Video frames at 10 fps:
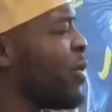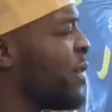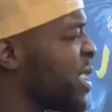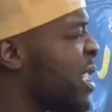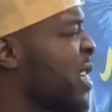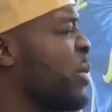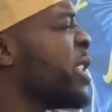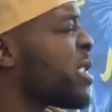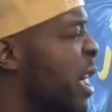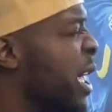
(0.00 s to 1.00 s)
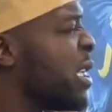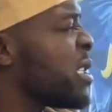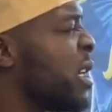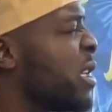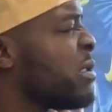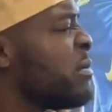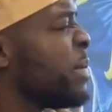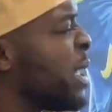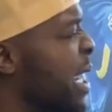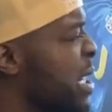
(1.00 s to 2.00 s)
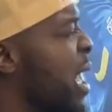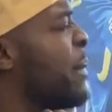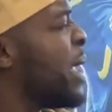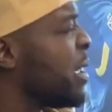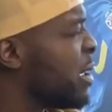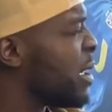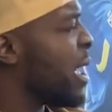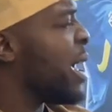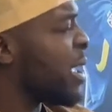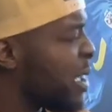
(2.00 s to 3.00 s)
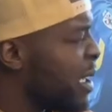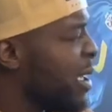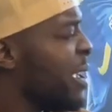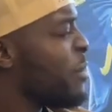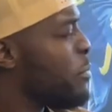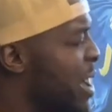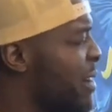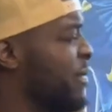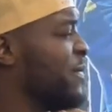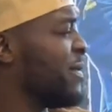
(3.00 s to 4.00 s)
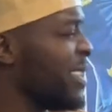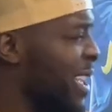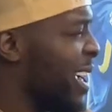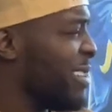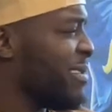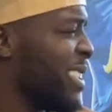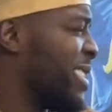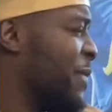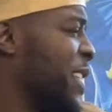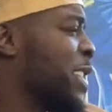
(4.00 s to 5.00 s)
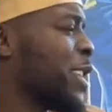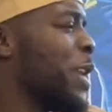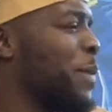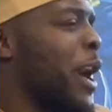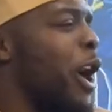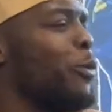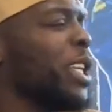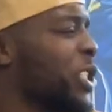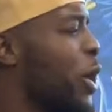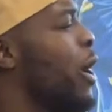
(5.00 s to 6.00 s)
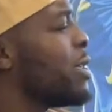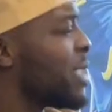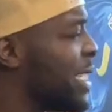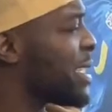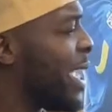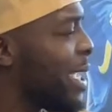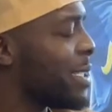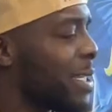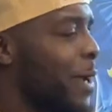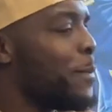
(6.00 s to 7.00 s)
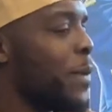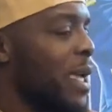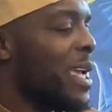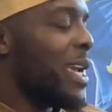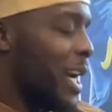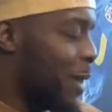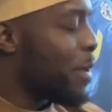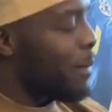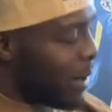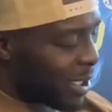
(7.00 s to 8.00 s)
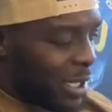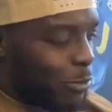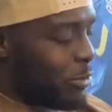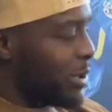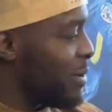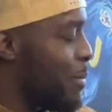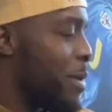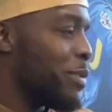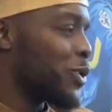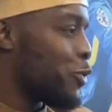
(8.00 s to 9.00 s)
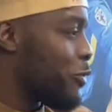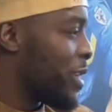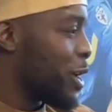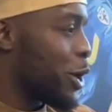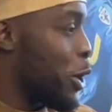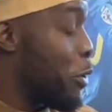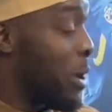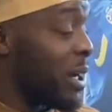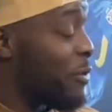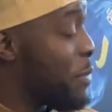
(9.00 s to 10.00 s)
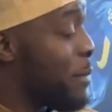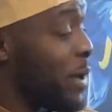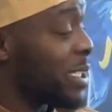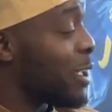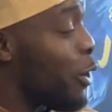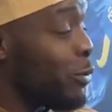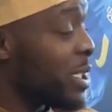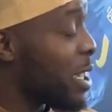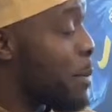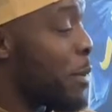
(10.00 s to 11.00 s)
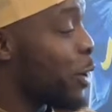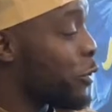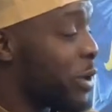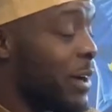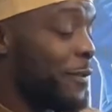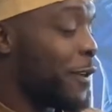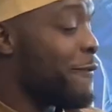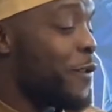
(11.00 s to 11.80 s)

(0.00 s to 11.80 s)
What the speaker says: we all of a sudden, we started to be like, nah, man, like, oh, like, this, if this is going to be our only chance, let's take it to them. And I remember, scoring the goal. And I remember it's the only time in my career, for the